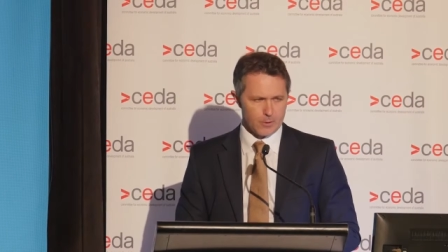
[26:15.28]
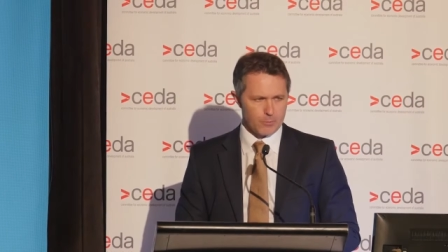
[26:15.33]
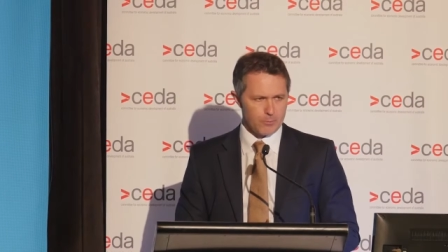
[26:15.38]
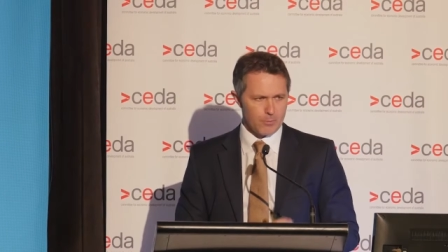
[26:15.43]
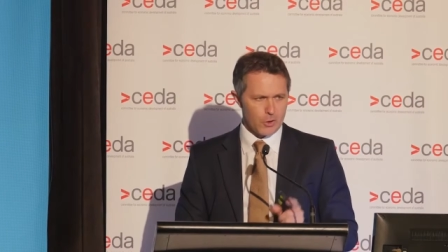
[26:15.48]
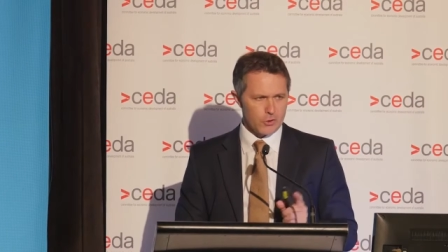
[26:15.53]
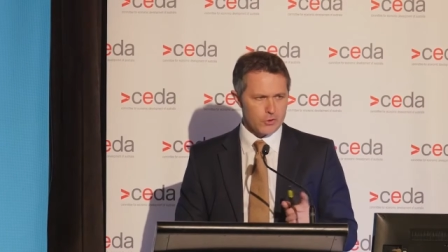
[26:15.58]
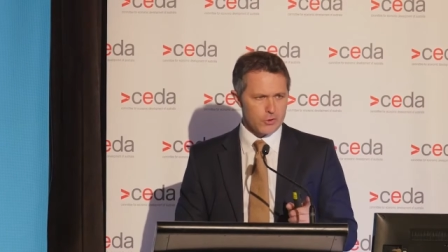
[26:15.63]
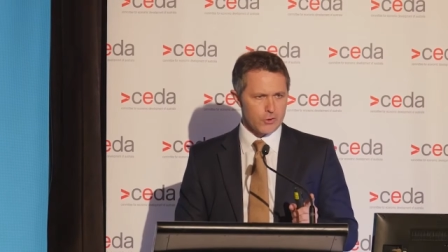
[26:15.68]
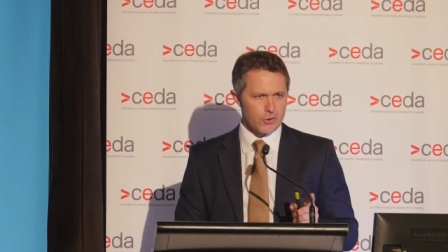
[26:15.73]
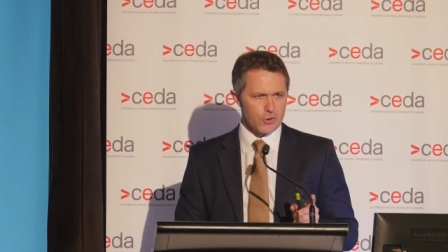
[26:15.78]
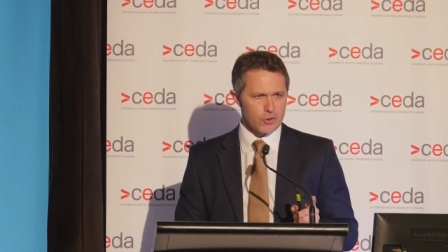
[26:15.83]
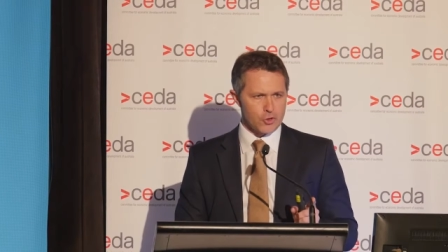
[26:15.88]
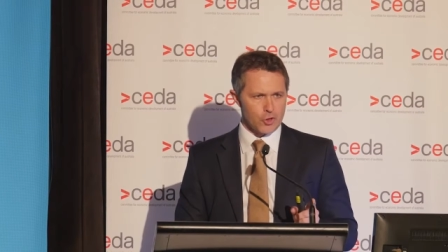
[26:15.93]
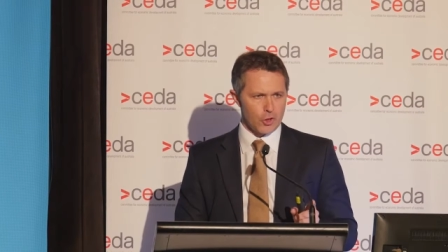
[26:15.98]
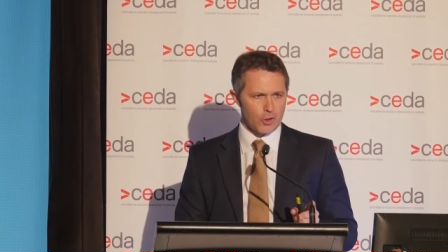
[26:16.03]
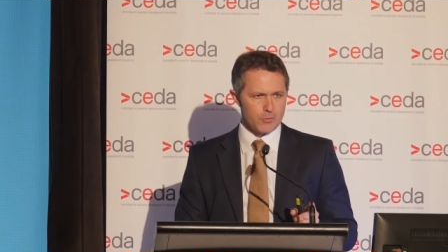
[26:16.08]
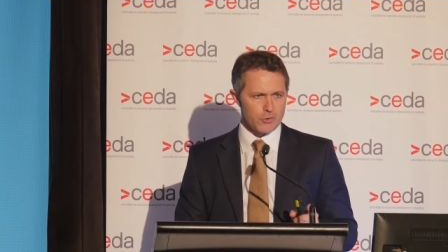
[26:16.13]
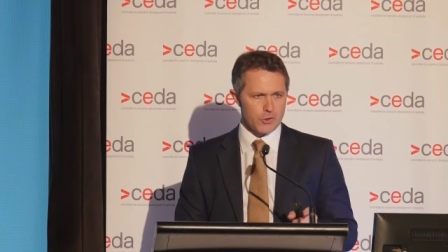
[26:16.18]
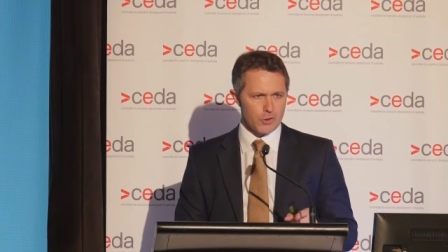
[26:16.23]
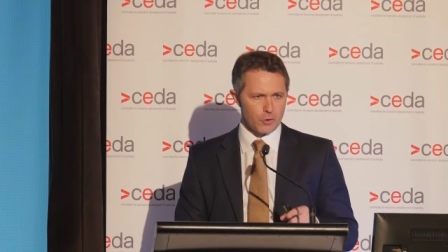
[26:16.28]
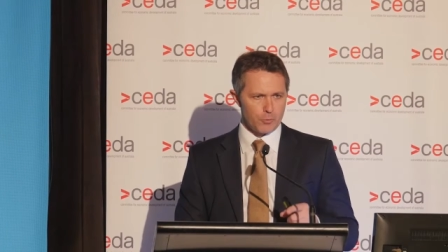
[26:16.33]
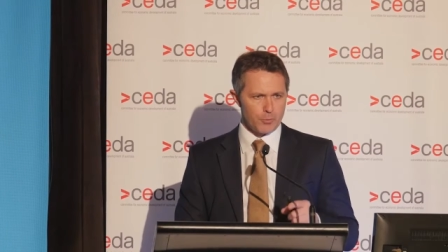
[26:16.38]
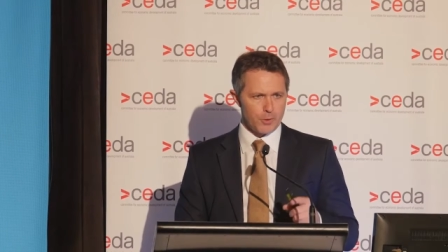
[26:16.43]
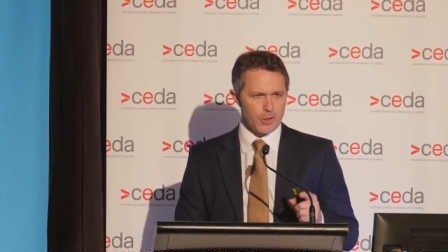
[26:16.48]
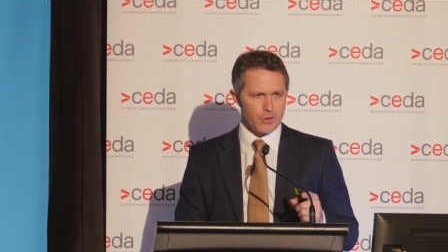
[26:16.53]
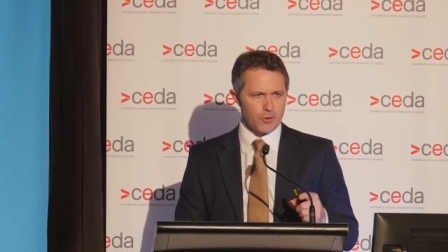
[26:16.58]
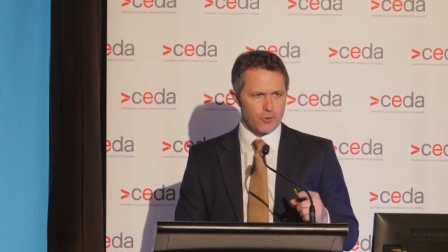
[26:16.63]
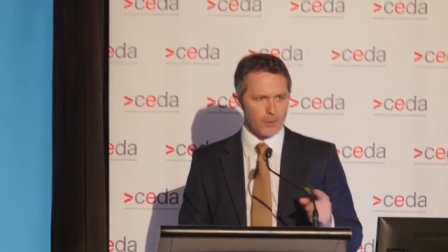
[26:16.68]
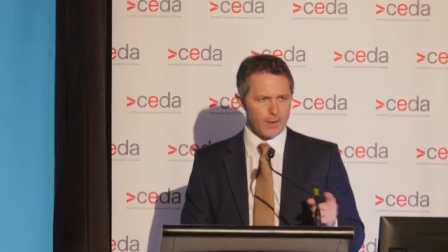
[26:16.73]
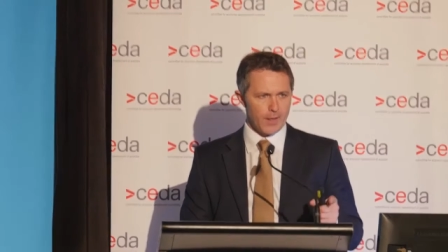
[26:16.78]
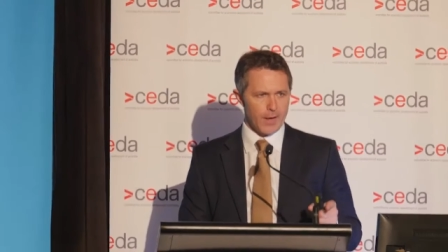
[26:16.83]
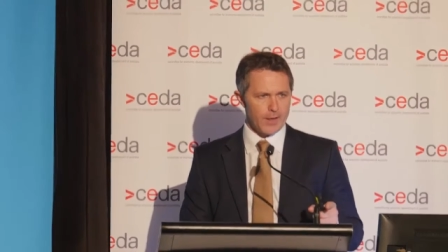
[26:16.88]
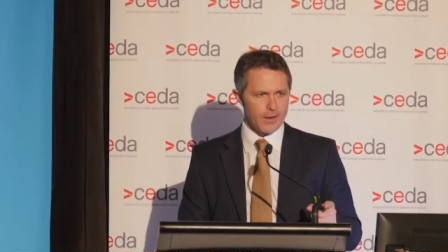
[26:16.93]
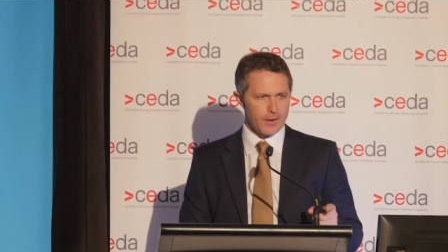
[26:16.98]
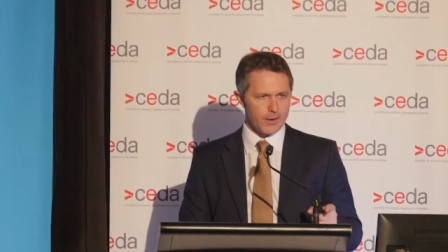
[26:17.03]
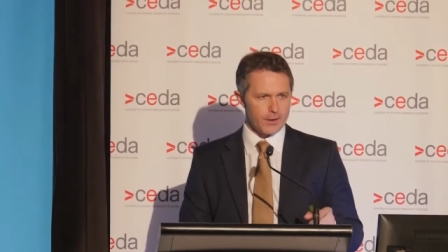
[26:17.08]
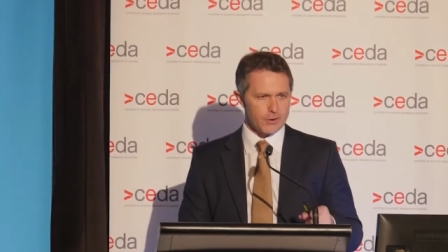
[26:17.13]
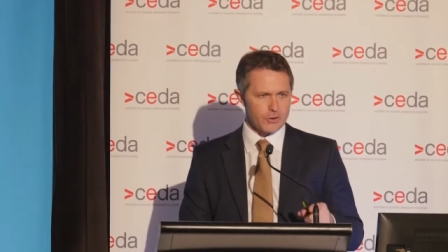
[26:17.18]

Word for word: Most of the jobs that will be created,